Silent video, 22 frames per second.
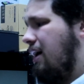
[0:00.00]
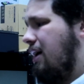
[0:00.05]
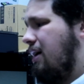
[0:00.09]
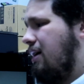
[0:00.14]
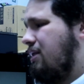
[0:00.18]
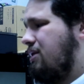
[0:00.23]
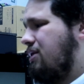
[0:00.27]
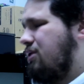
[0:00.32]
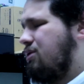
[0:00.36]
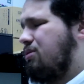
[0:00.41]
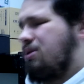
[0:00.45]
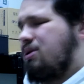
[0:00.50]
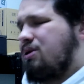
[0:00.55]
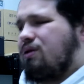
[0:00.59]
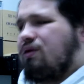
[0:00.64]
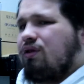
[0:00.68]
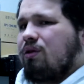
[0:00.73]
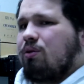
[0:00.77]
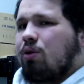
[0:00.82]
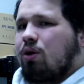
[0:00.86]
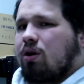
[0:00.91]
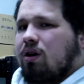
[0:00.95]
Uh, just makes me
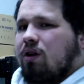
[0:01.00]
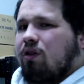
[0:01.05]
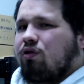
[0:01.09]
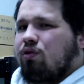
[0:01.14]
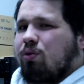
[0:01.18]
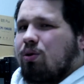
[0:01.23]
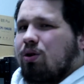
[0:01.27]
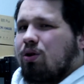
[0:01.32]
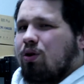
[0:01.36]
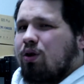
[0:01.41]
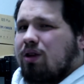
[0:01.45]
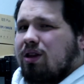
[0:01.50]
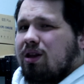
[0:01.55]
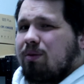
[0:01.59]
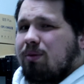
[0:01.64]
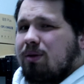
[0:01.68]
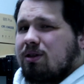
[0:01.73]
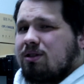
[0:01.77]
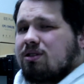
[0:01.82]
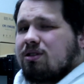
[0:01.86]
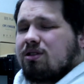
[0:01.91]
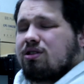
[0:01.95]
feel more comfortable knowing that
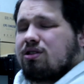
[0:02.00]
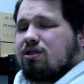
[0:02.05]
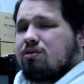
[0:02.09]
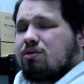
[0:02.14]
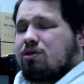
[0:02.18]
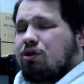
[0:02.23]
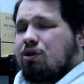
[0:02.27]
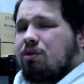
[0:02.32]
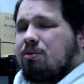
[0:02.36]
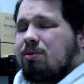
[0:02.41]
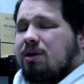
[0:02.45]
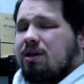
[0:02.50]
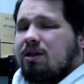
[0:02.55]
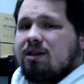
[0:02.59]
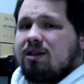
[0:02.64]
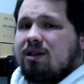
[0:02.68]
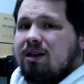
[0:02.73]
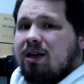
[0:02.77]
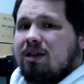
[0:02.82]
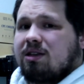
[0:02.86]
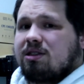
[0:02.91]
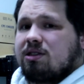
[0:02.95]
my system's going to be
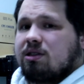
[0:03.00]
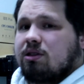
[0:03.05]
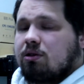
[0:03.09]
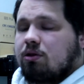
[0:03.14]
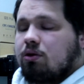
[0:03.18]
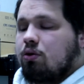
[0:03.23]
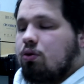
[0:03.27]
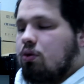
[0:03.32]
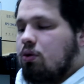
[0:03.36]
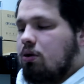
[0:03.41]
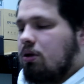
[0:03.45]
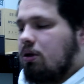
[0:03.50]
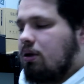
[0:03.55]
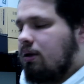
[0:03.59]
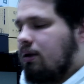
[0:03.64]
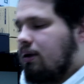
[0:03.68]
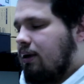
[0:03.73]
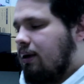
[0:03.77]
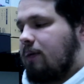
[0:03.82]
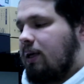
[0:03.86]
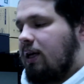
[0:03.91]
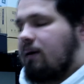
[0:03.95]
nice and cool.
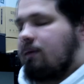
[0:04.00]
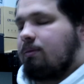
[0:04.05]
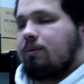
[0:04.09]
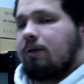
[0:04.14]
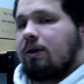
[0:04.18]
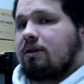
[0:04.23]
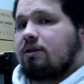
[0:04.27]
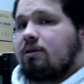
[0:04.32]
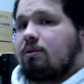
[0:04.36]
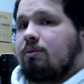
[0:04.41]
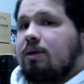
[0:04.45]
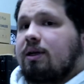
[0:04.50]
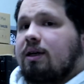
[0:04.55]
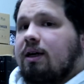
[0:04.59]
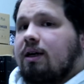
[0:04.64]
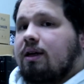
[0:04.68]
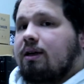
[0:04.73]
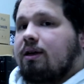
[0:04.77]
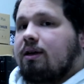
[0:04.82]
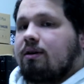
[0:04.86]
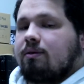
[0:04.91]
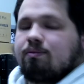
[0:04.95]
Yeah, that's going to be
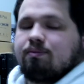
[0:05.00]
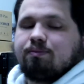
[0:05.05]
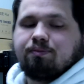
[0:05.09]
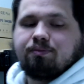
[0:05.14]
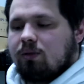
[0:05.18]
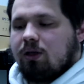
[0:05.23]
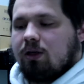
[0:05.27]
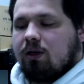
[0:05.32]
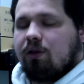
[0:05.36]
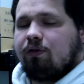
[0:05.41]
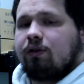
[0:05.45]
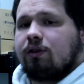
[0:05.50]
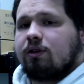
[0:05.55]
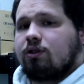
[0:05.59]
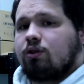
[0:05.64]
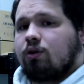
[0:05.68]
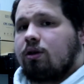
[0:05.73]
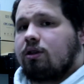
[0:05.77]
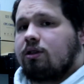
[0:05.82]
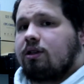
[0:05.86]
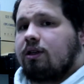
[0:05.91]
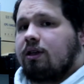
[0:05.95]
kind of it. If you
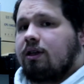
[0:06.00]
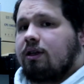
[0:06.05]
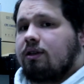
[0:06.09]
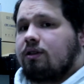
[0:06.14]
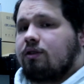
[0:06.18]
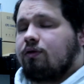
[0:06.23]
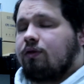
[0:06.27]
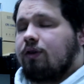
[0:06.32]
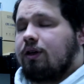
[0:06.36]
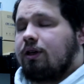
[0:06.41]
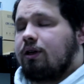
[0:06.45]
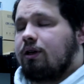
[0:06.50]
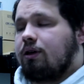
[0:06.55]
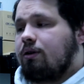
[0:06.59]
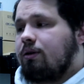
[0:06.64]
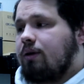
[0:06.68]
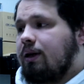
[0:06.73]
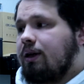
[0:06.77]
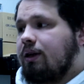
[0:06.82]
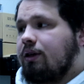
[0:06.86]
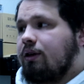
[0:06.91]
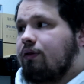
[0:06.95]
enjoyed today's
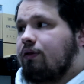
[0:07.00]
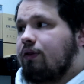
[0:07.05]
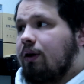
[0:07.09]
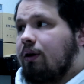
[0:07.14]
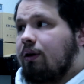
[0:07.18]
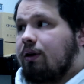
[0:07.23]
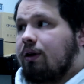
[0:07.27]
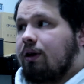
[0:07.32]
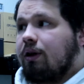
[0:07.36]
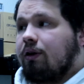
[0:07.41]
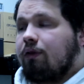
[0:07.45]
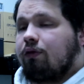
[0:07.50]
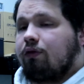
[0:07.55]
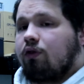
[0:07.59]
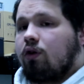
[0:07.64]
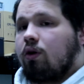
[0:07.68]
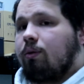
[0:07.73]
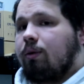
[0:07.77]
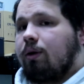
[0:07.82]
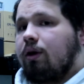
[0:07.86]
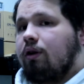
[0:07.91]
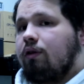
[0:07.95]
video and you found it
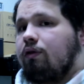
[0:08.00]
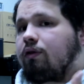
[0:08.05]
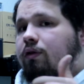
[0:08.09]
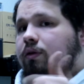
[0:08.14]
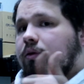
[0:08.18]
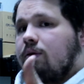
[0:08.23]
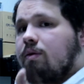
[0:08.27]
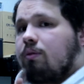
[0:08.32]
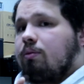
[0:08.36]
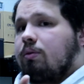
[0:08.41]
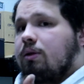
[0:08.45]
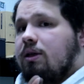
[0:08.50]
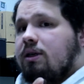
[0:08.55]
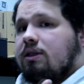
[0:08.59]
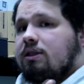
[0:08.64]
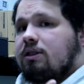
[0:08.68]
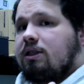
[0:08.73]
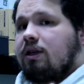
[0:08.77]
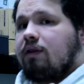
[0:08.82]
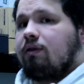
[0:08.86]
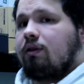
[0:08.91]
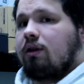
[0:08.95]
informative,
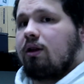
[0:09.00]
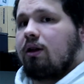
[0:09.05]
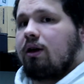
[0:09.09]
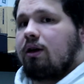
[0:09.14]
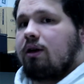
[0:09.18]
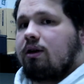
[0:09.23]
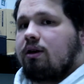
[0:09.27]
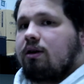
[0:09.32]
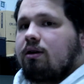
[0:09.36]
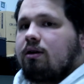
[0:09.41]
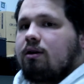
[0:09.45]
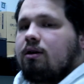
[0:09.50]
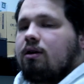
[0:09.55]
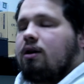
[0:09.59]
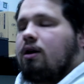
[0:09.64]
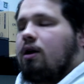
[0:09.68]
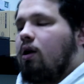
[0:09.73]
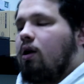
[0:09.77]
please give it a like.